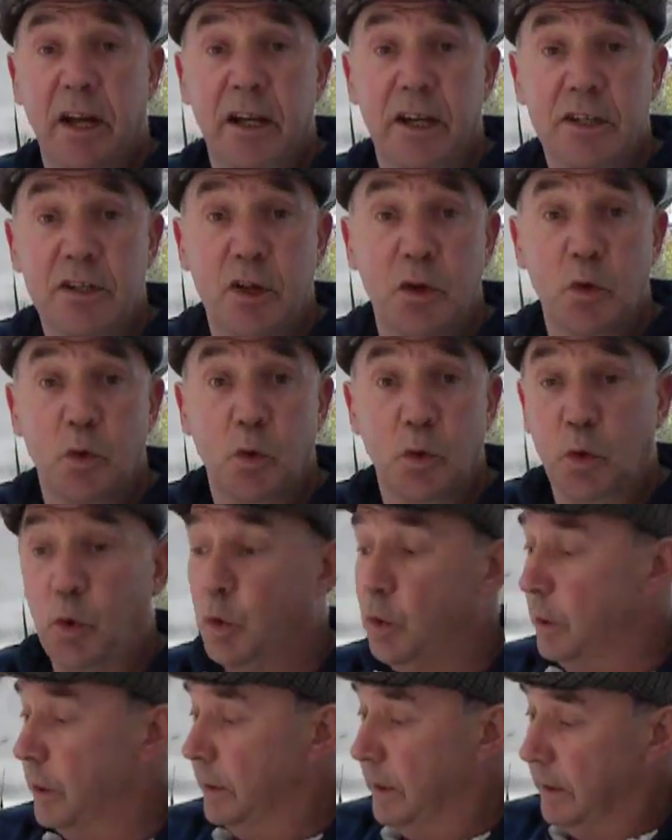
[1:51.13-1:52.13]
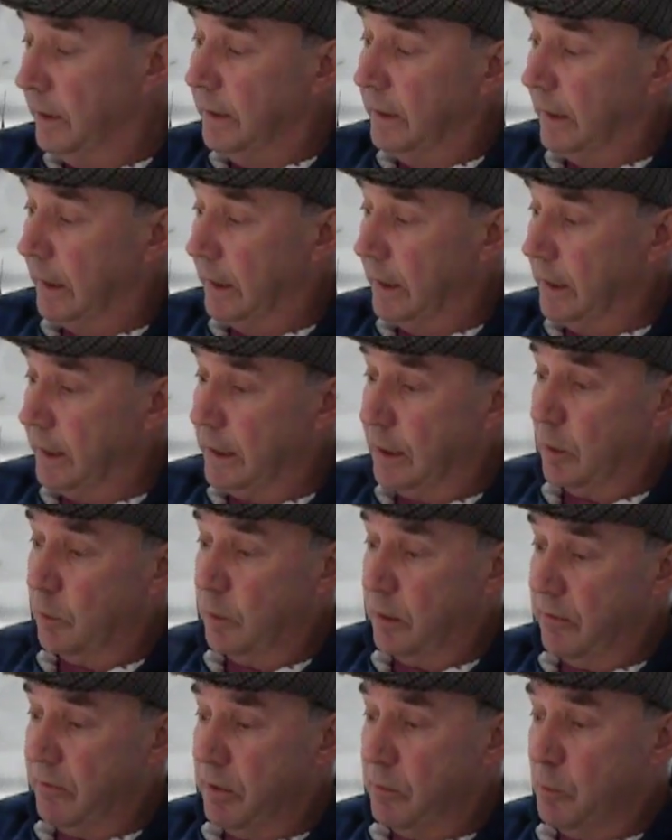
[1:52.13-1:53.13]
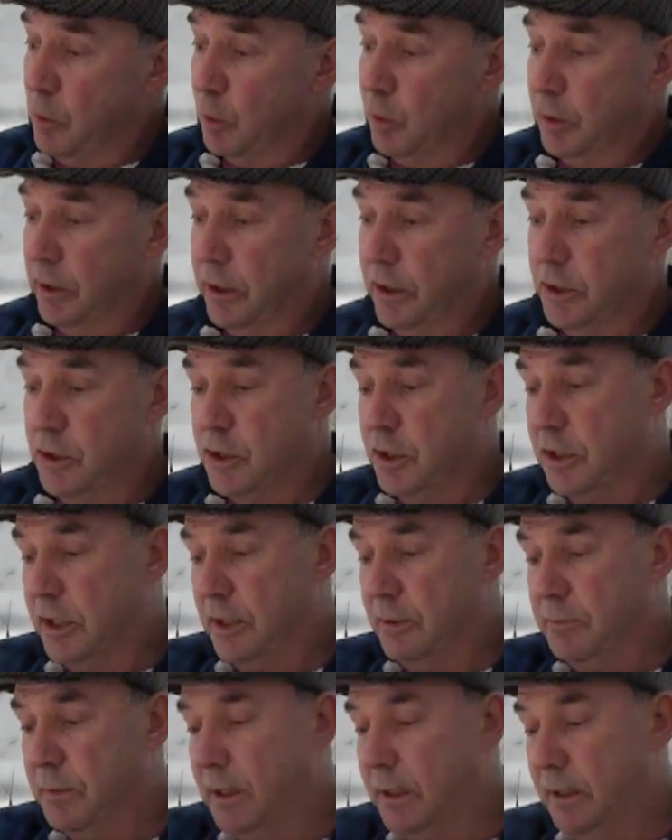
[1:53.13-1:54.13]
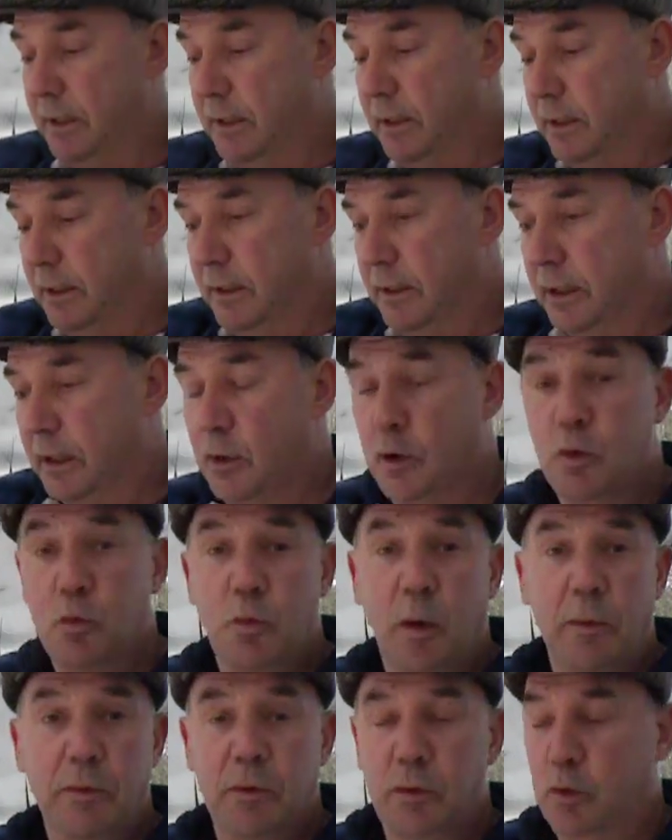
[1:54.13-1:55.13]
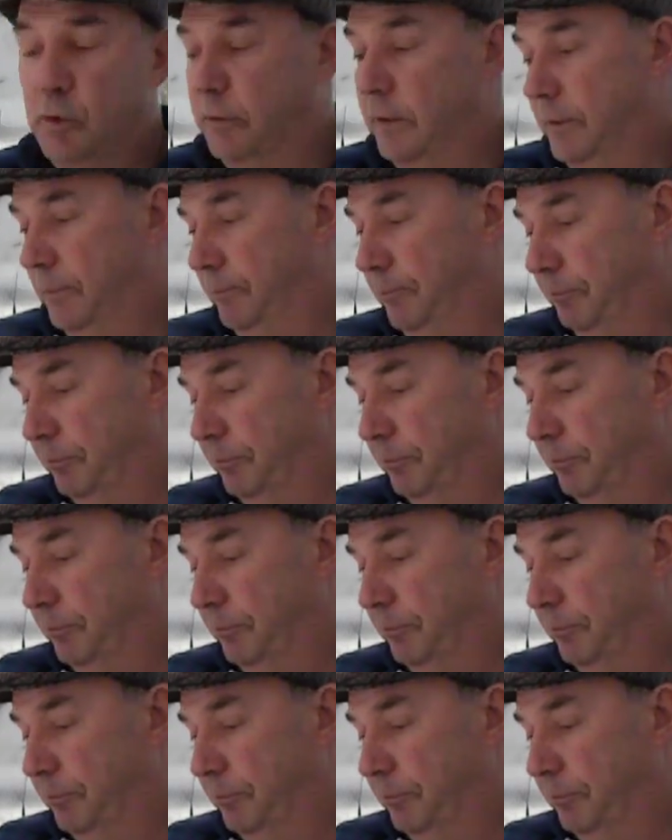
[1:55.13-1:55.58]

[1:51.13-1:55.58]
is a no-no. I like to get on every morning and just give them a good wiping over